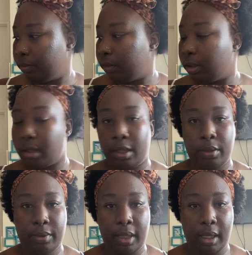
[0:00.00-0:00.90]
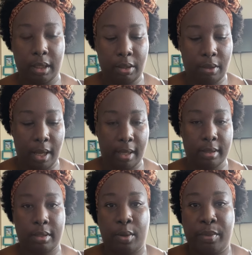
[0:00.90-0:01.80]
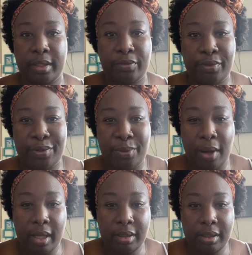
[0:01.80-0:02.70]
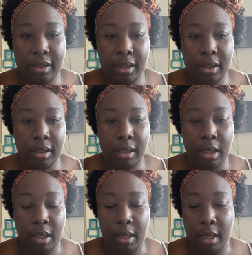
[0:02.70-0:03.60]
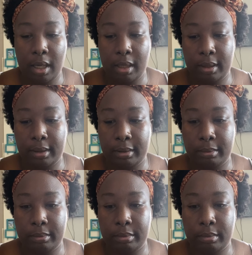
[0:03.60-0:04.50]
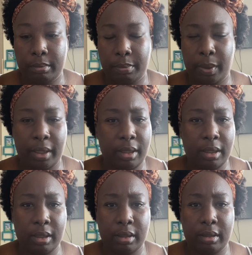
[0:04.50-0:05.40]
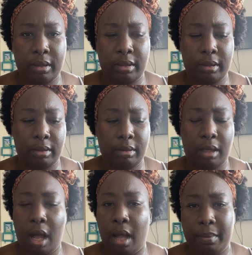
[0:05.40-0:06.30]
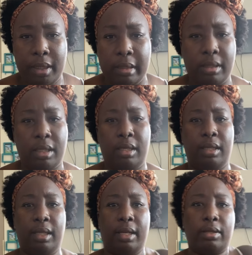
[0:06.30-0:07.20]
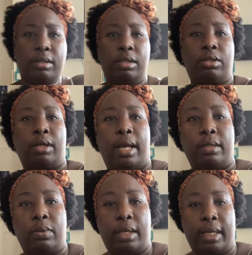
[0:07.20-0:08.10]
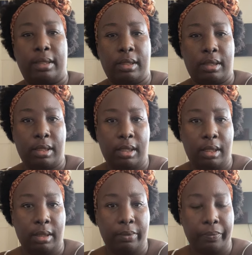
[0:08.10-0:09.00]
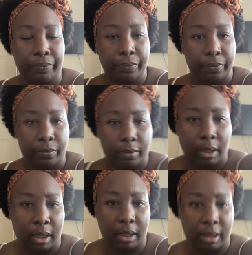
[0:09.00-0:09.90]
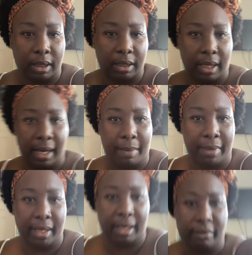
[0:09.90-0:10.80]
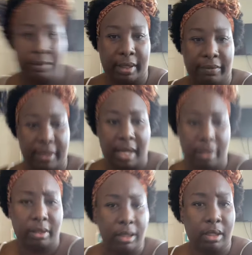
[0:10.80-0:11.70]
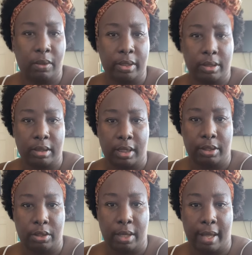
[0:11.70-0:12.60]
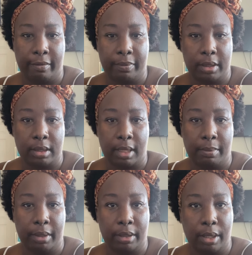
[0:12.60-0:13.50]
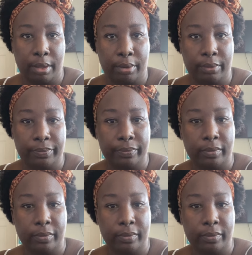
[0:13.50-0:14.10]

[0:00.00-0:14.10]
So thank you guys so much for watching. Um, put in the comments anything else that you guys would like to see. Anything that I may have left out. Any questions that you have, please let me know.